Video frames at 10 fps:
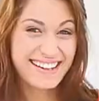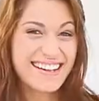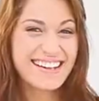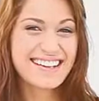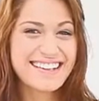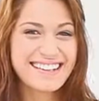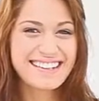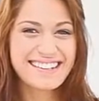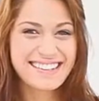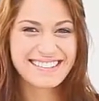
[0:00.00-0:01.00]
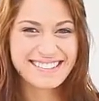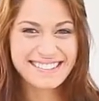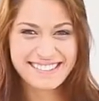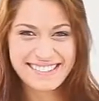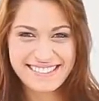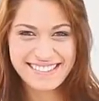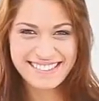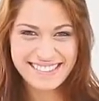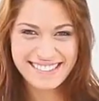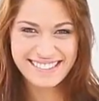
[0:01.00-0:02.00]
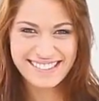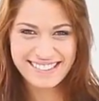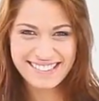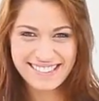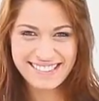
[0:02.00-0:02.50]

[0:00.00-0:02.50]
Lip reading: Get started at goodcrowd.school today.